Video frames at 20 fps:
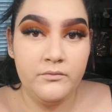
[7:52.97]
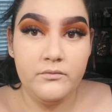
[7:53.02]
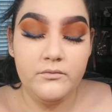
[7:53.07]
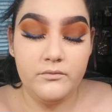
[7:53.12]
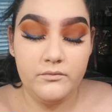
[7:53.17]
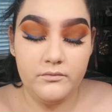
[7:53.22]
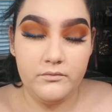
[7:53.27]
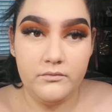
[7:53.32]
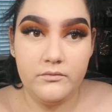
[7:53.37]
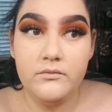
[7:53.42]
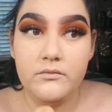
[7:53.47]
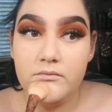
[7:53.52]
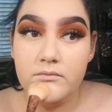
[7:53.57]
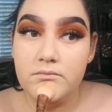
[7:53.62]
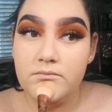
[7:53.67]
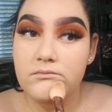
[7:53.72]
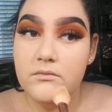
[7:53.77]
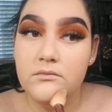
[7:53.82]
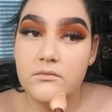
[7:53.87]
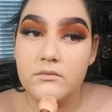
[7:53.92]

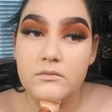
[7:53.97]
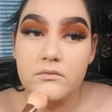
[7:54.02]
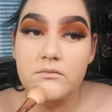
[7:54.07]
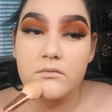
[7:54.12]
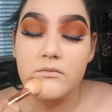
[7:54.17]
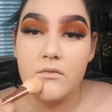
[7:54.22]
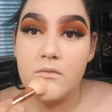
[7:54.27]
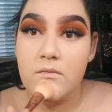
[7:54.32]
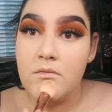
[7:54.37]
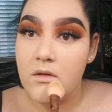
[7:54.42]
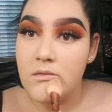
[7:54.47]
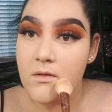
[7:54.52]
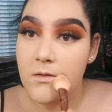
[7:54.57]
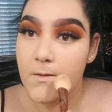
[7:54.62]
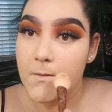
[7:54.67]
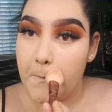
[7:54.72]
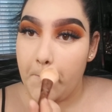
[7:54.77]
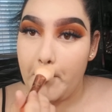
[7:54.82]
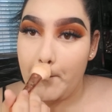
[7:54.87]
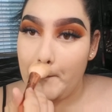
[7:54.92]
powder under
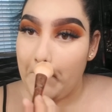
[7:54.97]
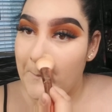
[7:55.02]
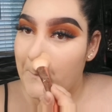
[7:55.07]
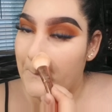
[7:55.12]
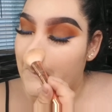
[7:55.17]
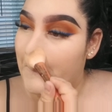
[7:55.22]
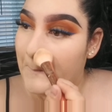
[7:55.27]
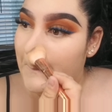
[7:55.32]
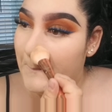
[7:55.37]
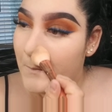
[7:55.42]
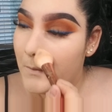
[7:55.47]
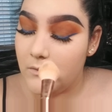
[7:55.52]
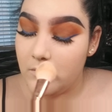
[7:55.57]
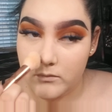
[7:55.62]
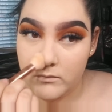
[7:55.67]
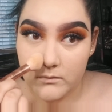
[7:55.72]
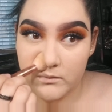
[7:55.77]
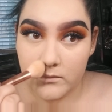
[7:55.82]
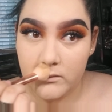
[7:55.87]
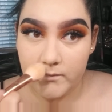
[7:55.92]
my
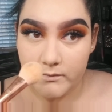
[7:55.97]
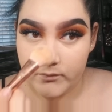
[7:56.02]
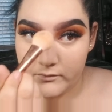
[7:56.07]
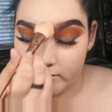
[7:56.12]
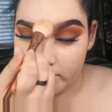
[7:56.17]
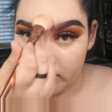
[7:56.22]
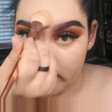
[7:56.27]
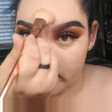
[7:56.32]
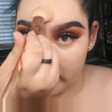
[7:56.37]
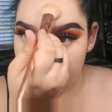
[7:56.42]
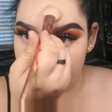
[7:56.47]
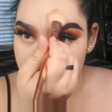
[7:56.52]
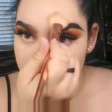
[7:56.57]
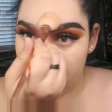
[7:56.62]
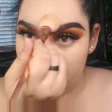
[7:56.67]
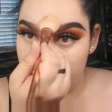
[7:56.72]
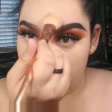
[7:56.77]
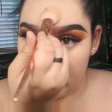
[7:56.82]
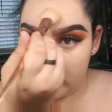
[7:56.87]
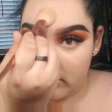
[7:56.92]
eyelids, around my
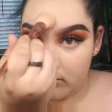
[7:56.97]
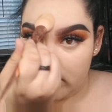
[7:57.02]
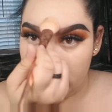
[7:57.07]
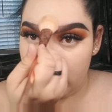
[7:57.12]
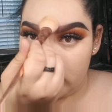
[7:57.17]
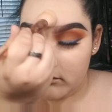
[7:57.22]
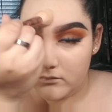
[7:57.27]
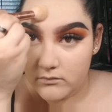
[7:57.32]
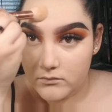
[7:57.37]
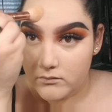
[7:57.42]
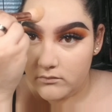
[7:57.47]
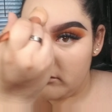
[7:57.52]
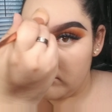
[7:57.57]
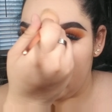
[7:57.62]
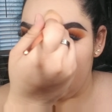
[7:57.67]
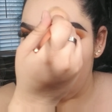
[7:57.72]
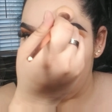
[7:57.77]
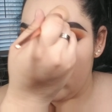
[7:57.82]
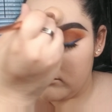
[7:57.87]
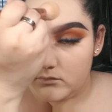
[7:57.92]
nose since it does get
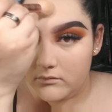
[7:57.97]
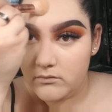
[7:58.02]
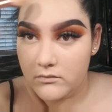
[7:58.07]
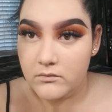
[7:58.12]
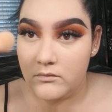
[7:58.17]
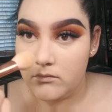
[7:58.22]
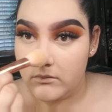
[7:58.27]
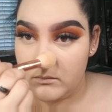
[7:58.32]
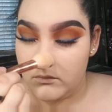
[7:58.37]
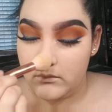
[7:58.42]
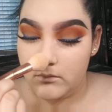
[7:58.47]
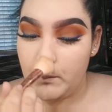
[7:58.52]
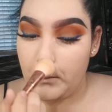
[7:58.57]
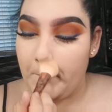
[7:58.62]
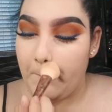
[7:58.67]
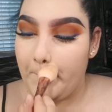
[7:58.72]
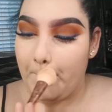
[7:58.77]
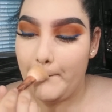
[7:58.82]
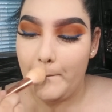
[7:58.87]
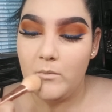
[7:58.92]
oily, on my
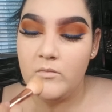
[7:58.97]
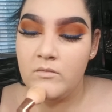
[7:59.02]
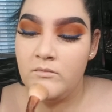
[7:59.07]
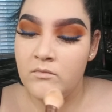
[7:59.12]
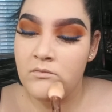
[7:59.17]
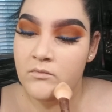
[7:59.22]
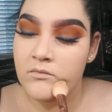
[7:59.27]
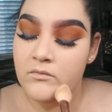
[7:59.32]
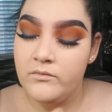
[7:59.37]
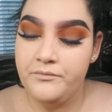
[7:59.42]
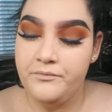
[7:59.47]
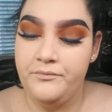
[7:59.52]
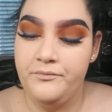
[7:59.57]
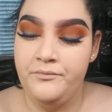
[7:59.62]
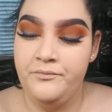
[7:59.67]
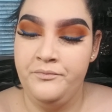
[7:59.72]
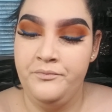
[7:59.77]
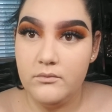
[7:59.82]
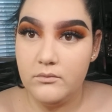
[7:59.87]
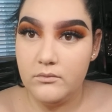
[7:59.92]
chin, top of my